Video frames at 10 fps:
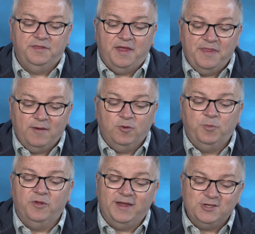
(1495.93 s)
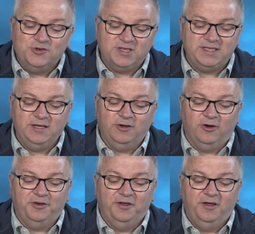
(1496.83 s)
Then they would put their trust in
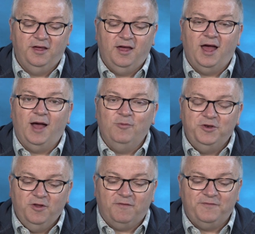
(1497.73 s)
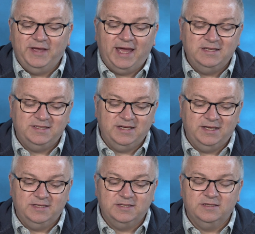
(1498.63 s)
God and would not forget his
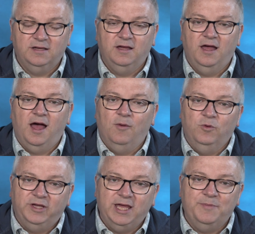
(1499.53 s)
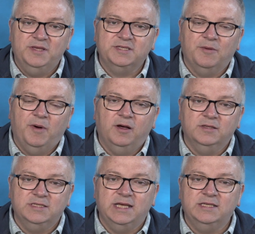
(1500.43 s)
deeds and would keep his commands.